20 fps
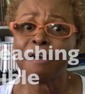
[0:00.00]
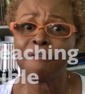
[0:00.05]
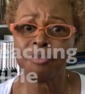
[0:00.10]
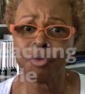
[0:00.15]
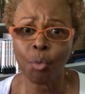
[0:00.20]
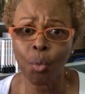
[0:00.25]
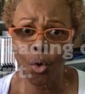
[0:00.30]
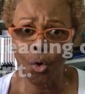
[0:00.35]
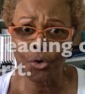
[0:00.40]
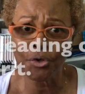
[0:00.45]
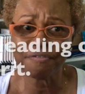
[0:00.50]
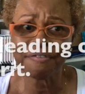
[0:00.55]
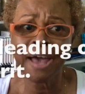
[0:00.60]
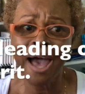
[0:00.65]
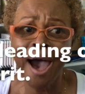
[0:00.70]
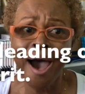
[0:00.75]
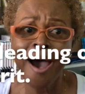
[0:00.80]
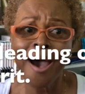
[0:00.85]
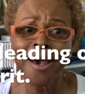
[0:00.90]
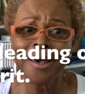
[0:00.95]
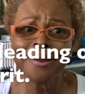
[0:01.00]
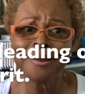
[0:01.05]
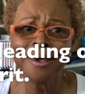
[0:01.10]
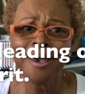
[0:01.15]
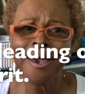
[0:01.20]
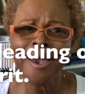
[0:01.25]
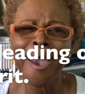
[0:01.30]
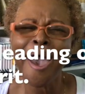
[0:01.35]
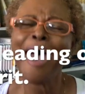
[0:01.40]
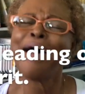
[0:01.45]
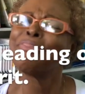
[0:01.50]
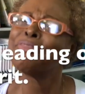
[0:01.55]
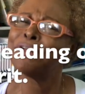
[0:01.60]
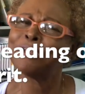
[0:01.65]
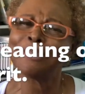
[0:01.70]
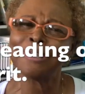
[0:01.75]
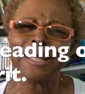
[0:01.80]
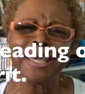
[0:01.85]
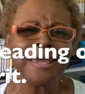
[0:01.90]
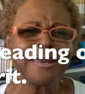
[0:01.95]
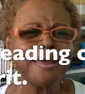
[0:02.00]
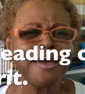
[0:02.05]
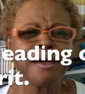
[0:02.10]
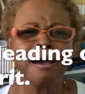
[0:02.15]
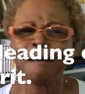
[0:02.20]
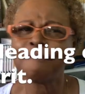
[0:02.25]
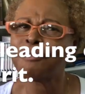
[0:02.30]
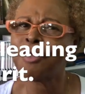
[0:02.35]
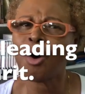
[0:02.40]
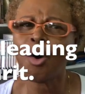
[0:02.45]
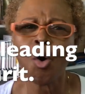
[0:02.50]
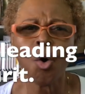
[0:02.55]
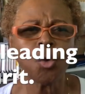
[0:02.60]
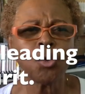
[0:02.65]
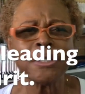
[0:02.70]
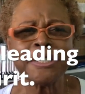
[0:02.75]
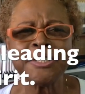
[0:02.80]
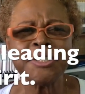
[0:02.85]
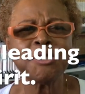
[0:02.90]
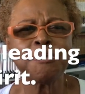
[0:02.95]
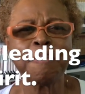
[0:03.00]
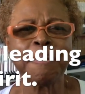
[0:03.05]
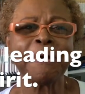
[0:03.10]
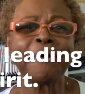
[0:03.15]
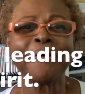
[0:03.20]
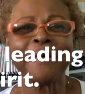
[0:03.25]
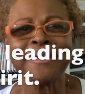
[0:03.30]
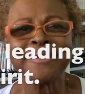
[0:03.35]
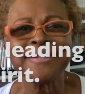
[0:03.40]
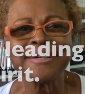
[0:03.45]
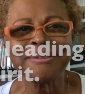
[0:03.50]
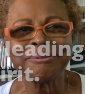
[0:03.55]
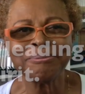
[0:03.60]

of the Word of God and the leading of the Holy Spirit.